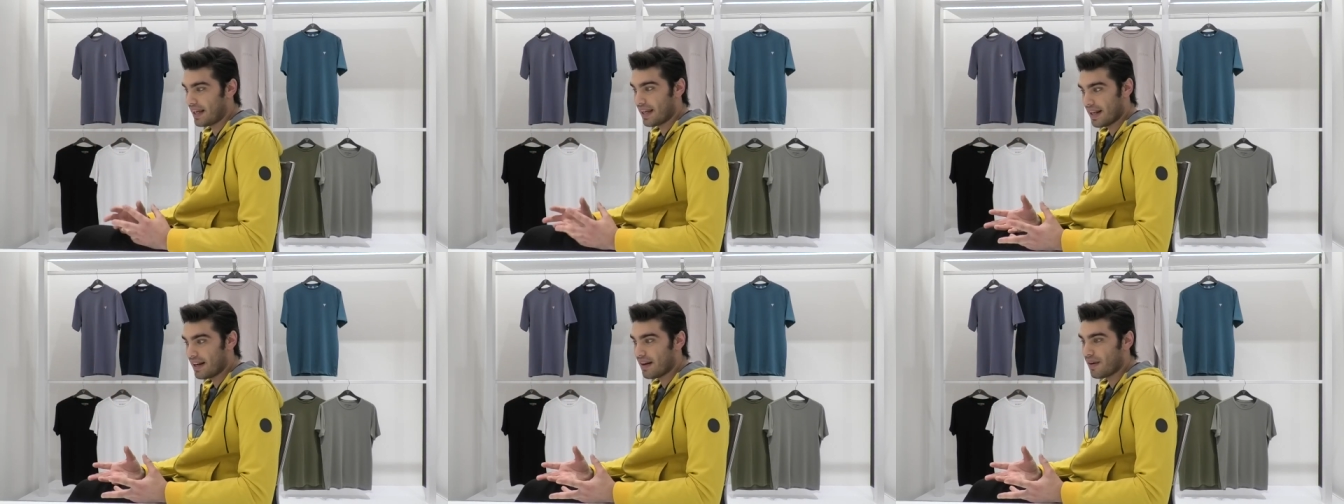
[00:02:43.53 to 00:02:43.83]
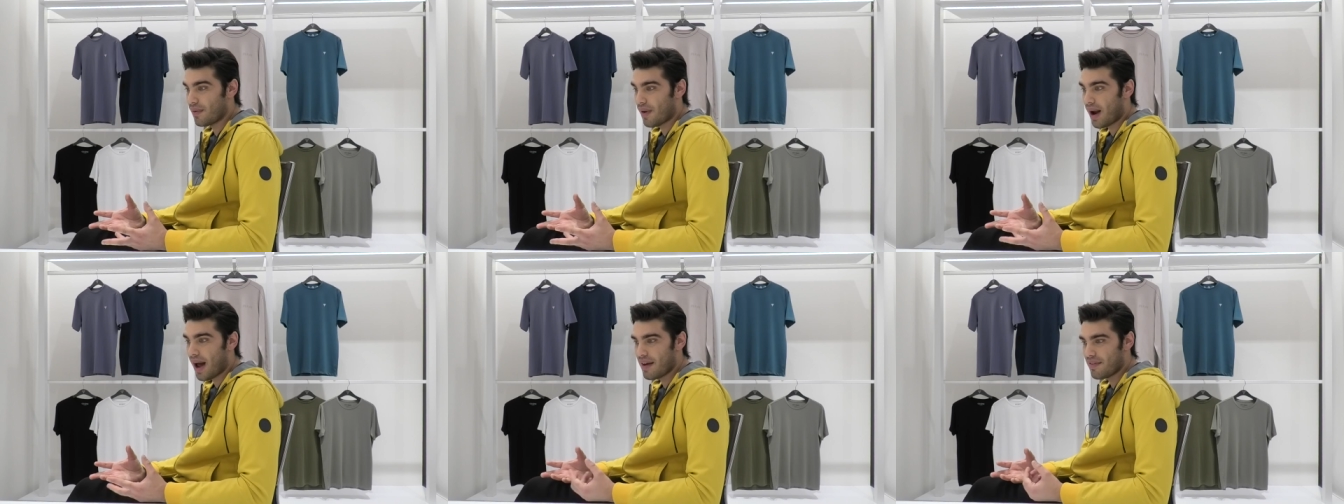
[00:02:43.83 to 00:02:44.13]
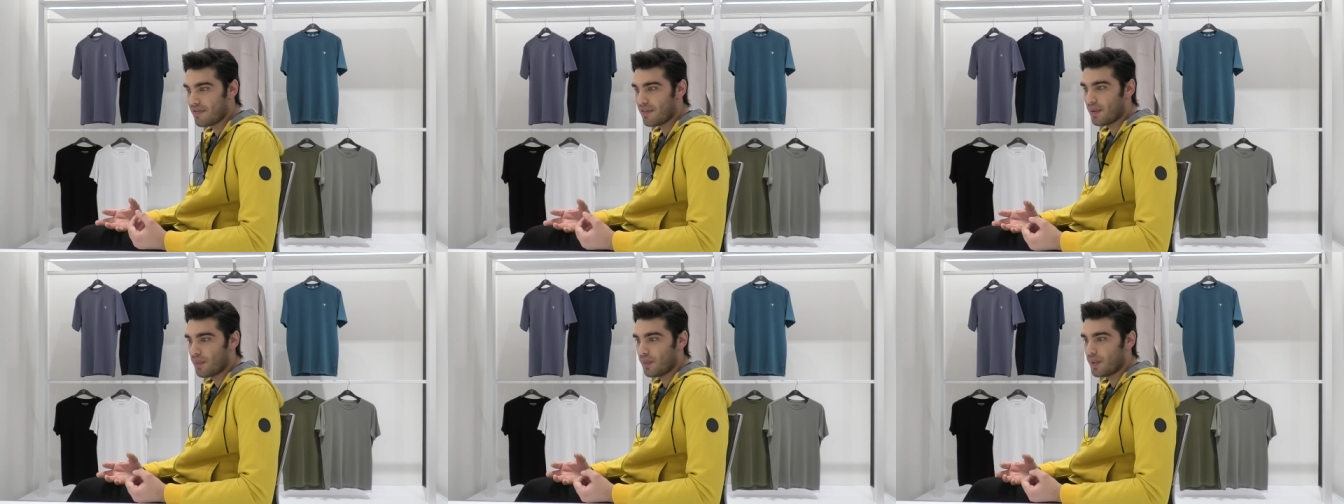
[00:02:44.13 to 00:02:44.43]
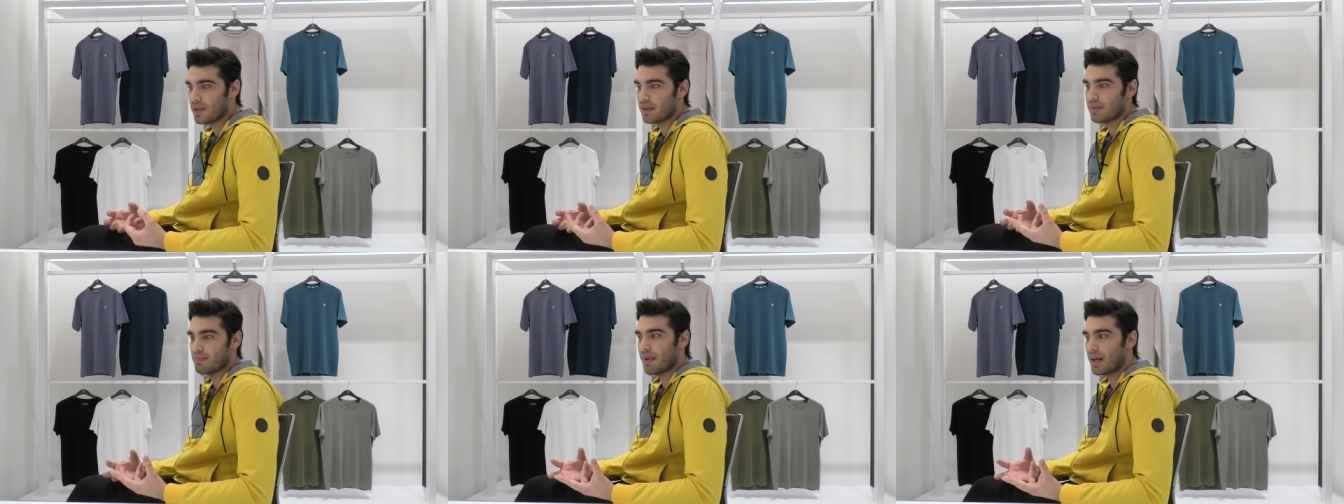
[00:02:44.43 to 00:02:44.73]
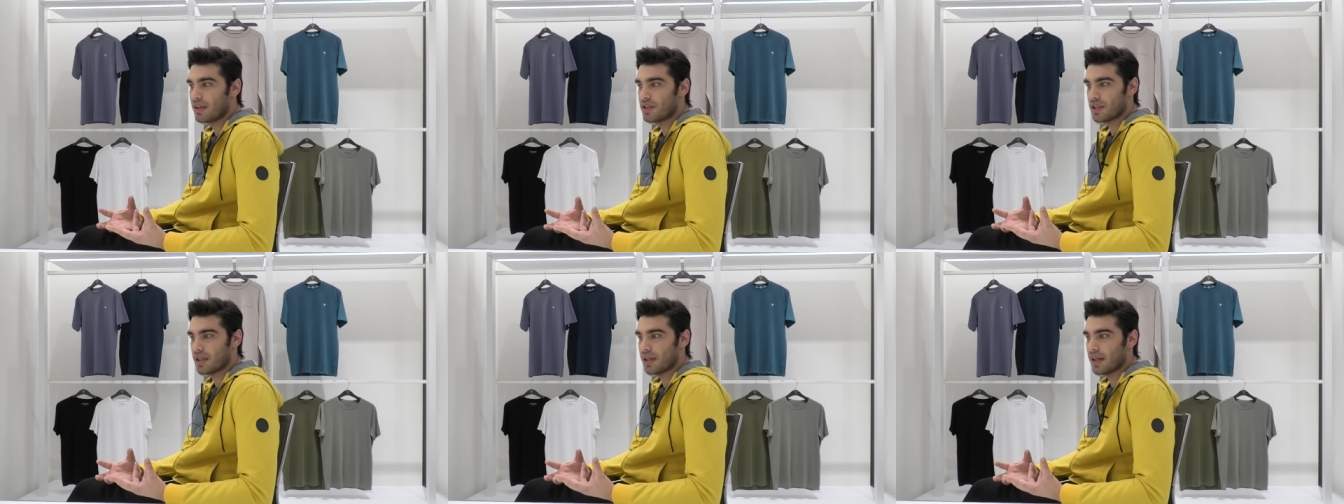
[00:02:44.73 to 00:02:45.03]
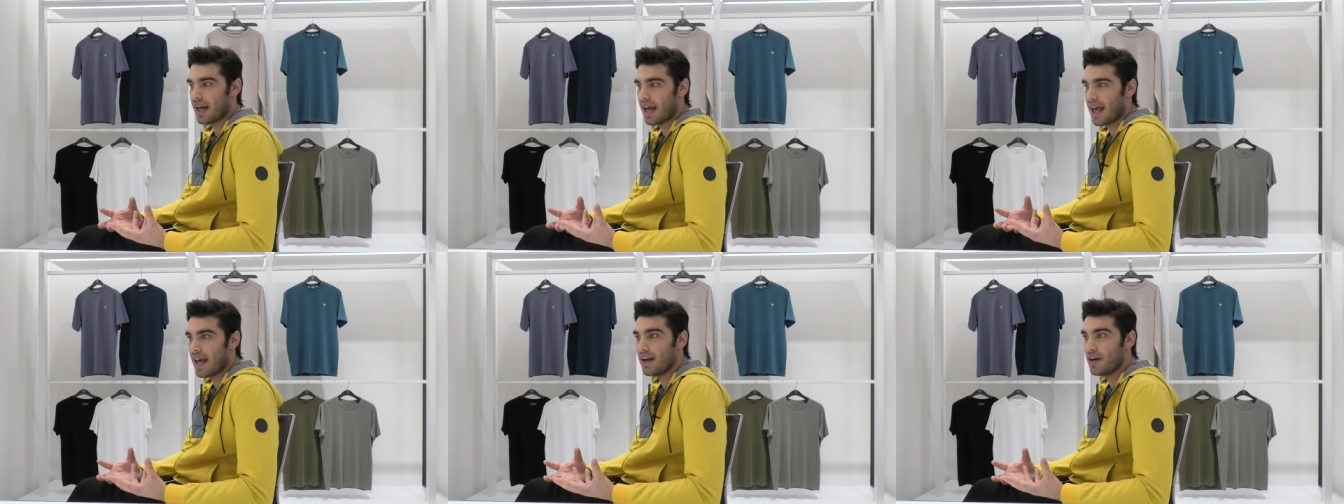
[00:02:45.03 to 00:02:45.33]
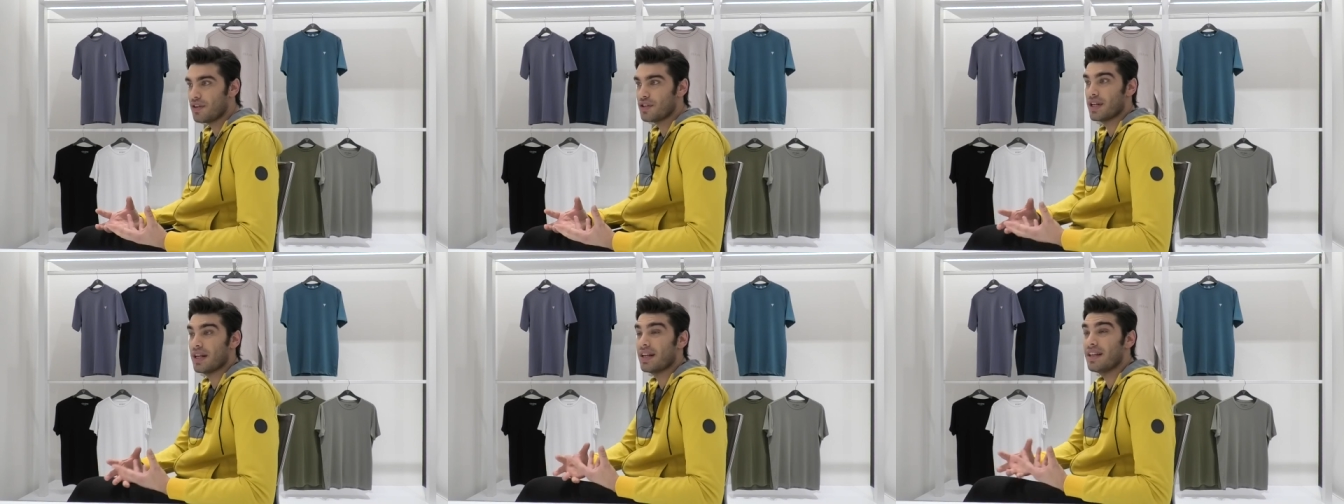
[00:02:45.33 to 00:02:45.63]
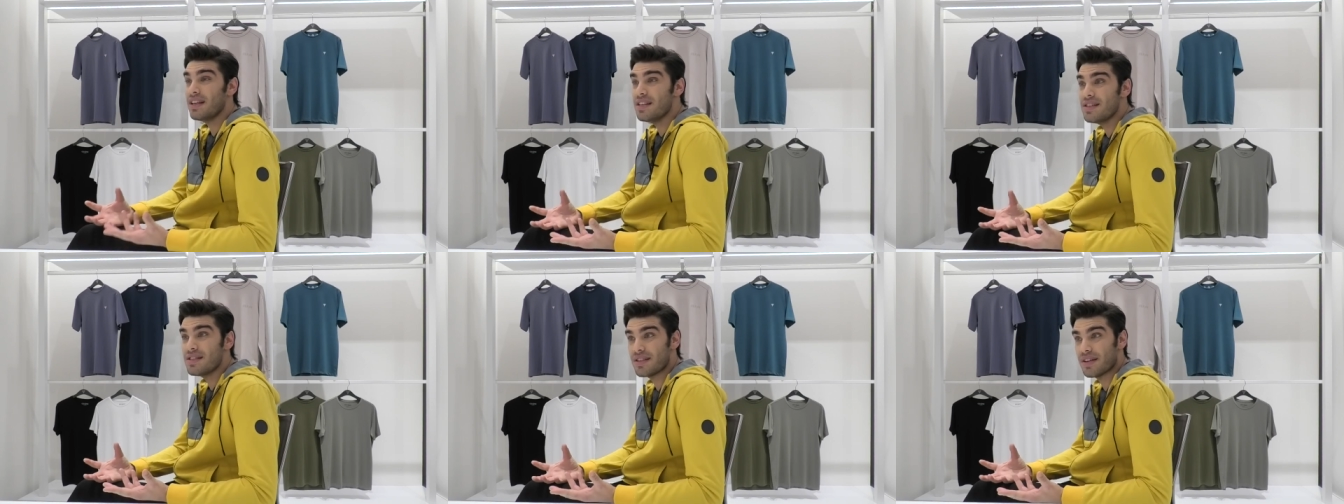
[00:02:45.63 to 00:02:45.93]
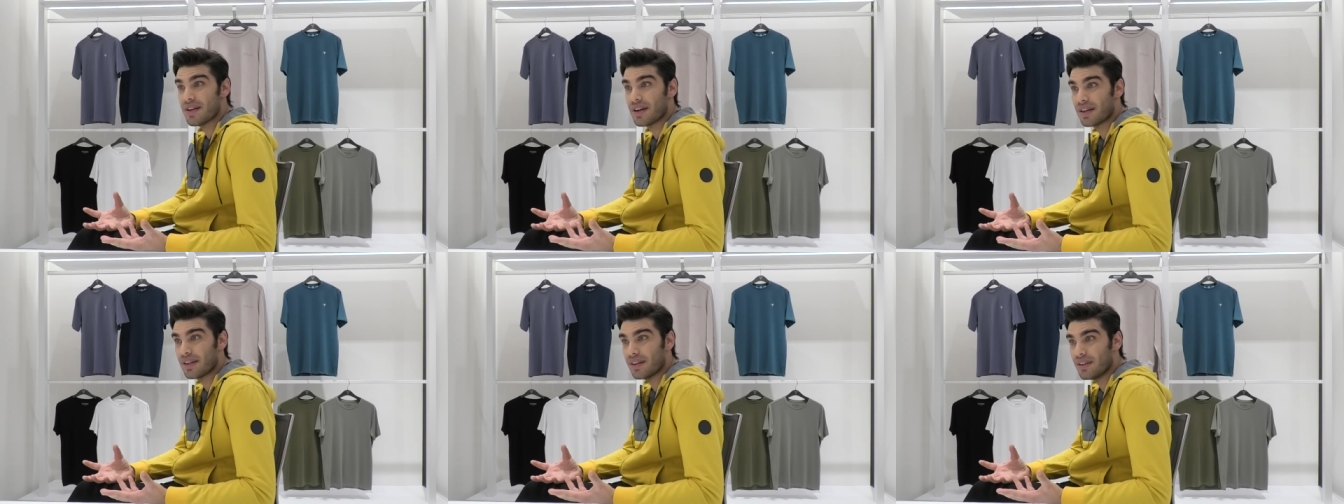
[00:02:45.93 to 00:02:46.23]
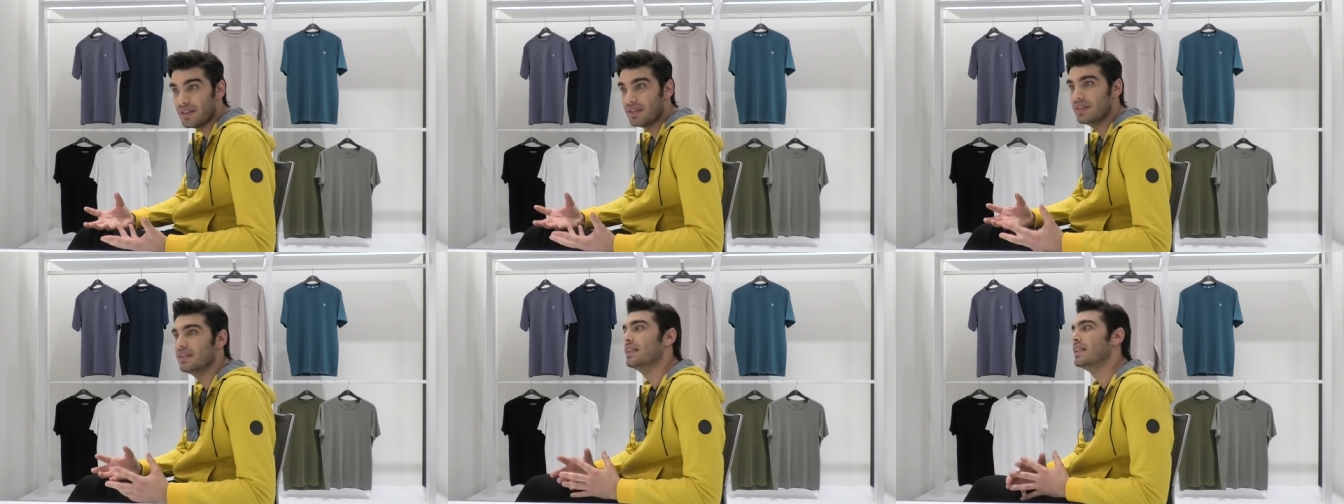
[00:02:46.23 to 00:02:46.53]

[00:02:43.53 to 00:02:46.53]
can arrive with much uh, energy and easier, you know.